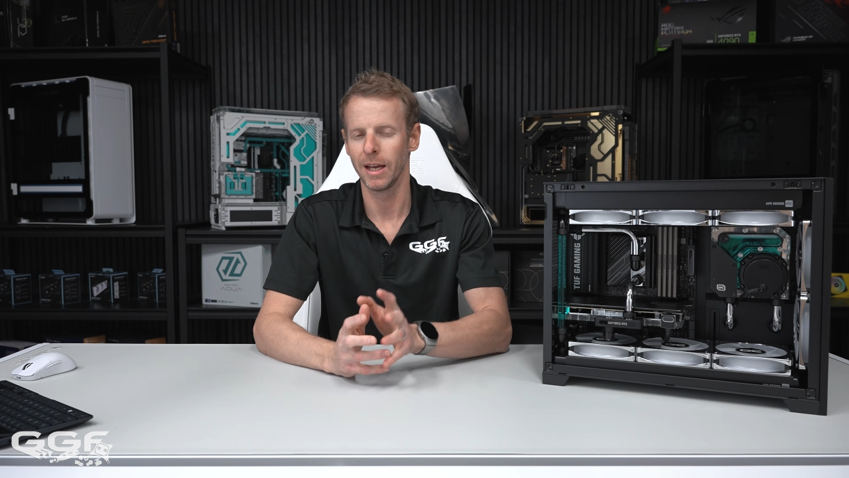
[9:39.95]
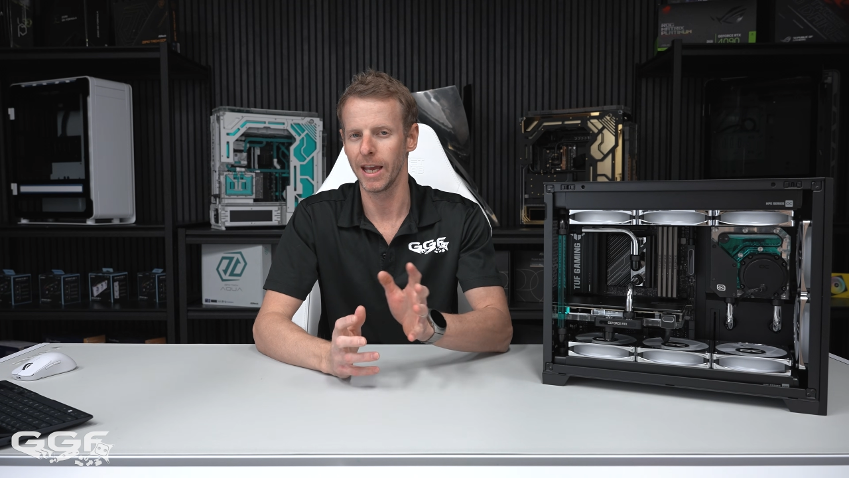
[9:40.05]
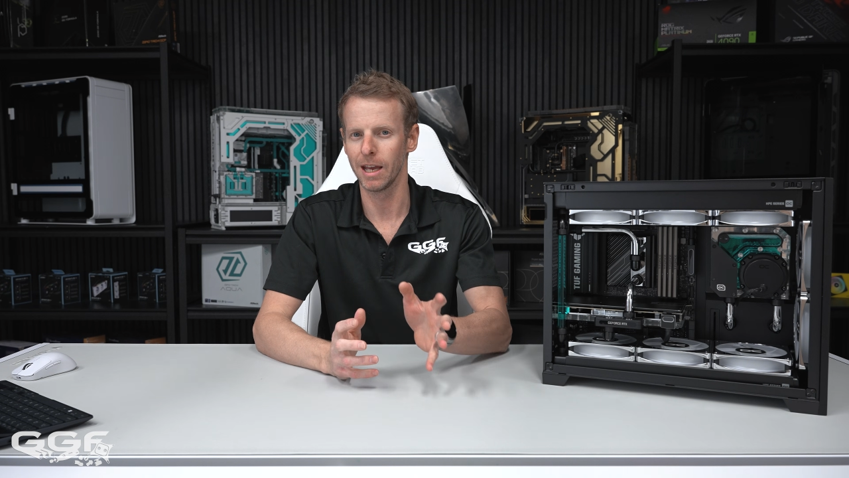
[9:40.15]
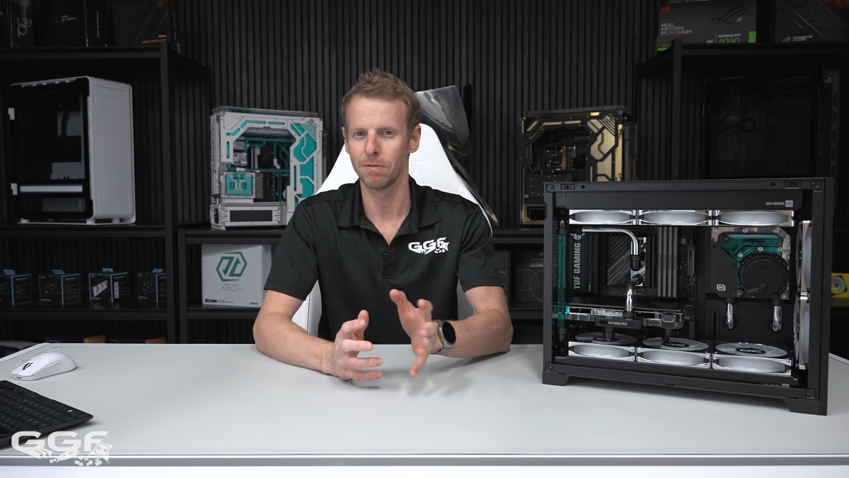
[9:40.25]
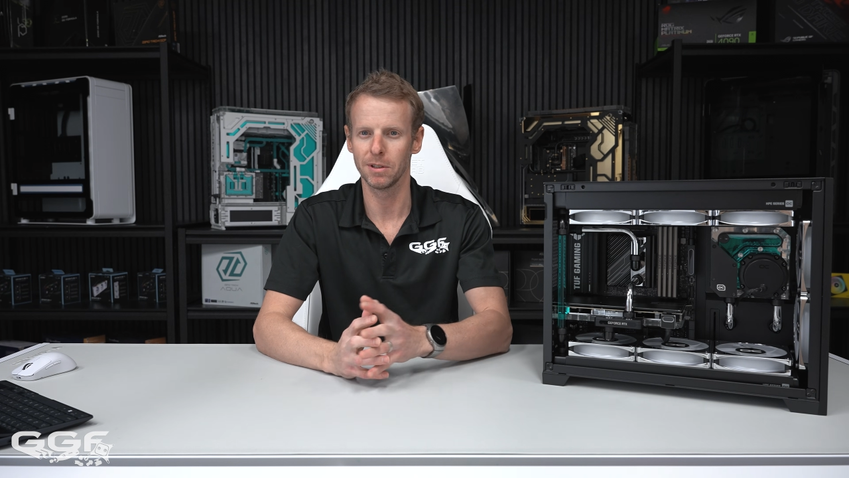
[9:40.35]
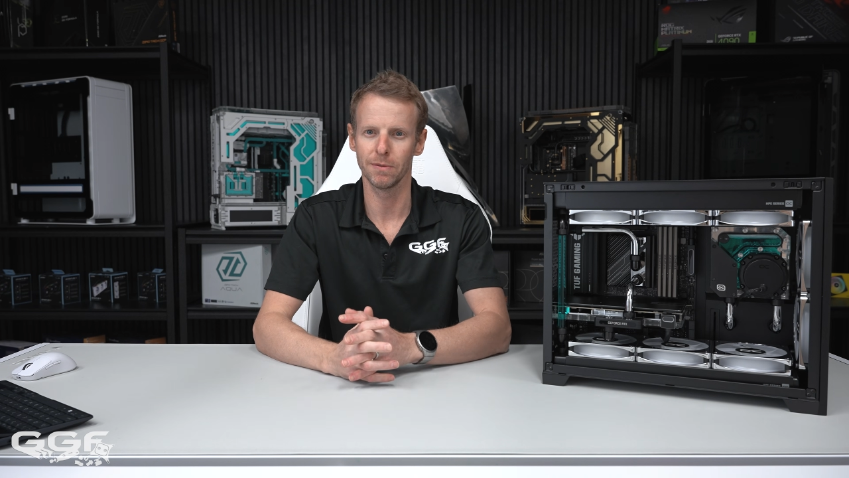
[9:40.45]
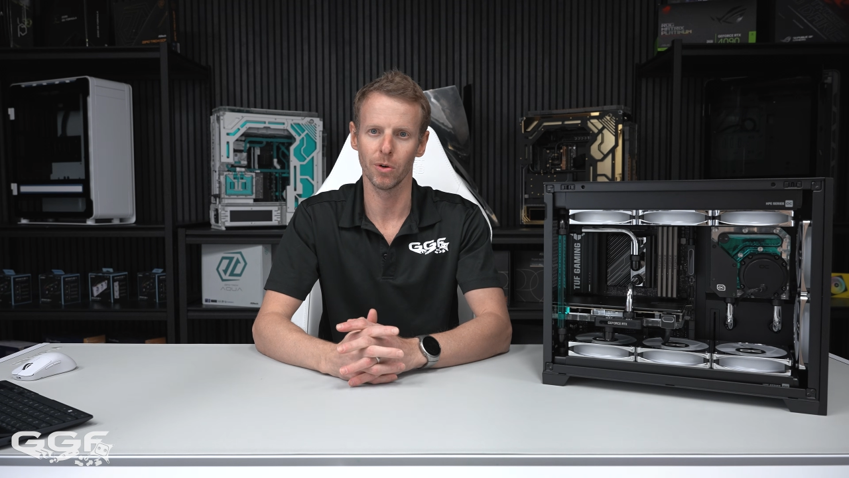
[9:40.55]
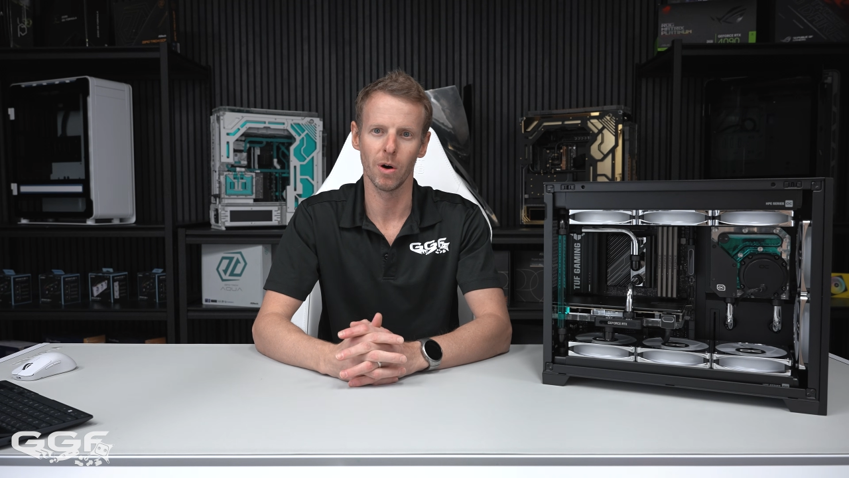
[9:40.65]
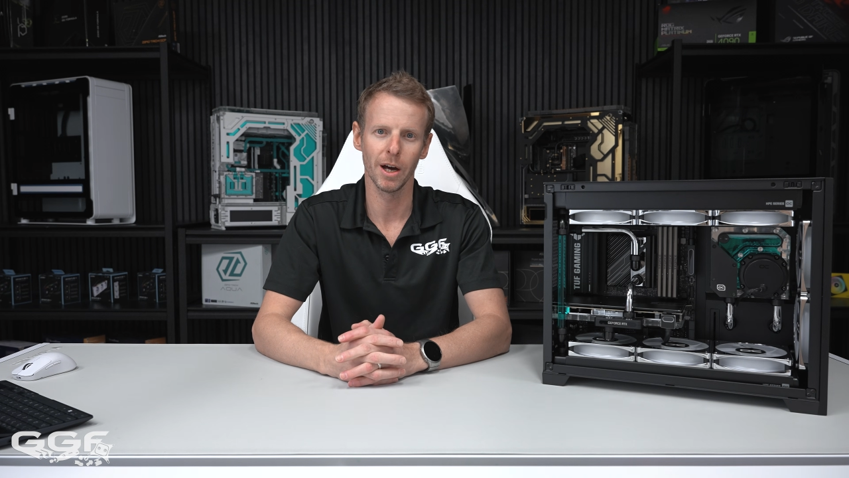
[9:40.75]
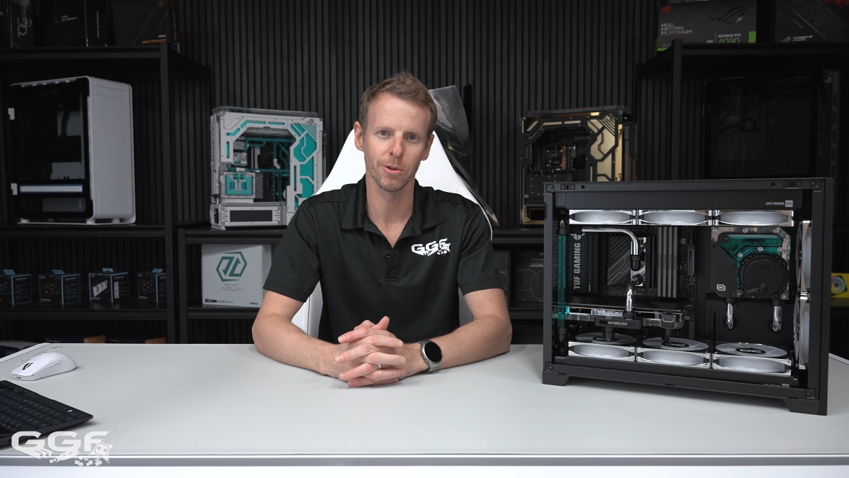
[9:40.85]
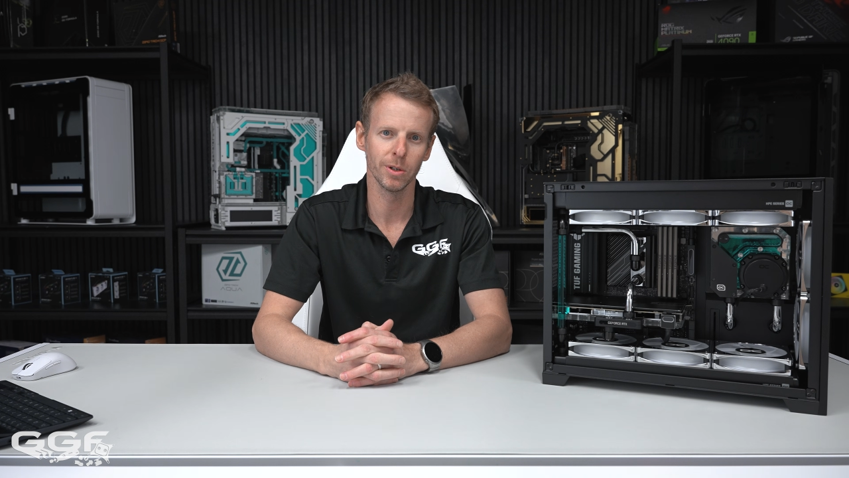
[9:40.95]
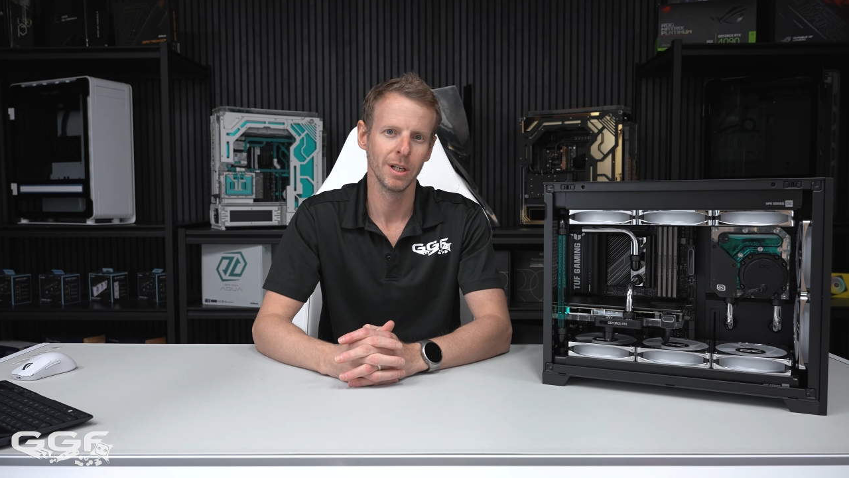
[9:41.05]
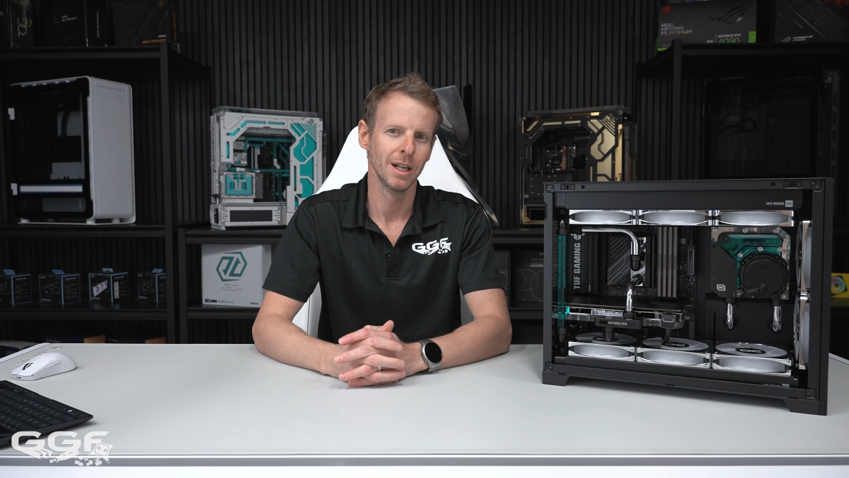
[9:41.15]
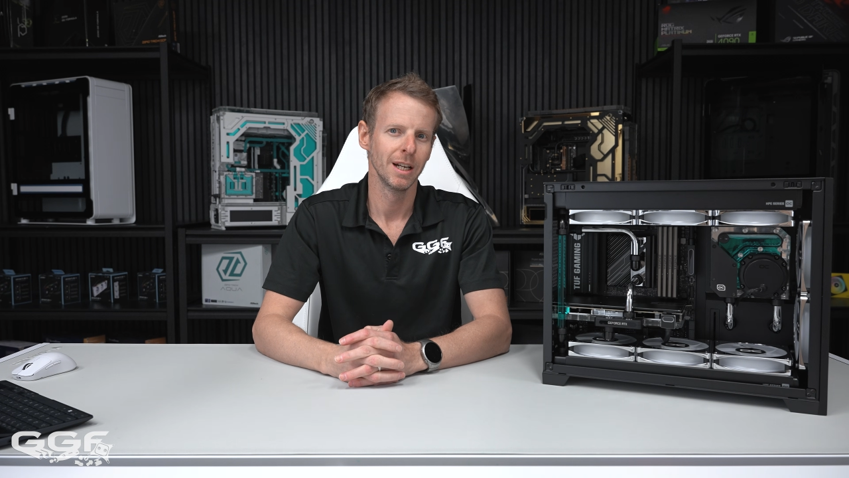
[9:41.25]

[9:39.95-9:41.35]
Air 5400.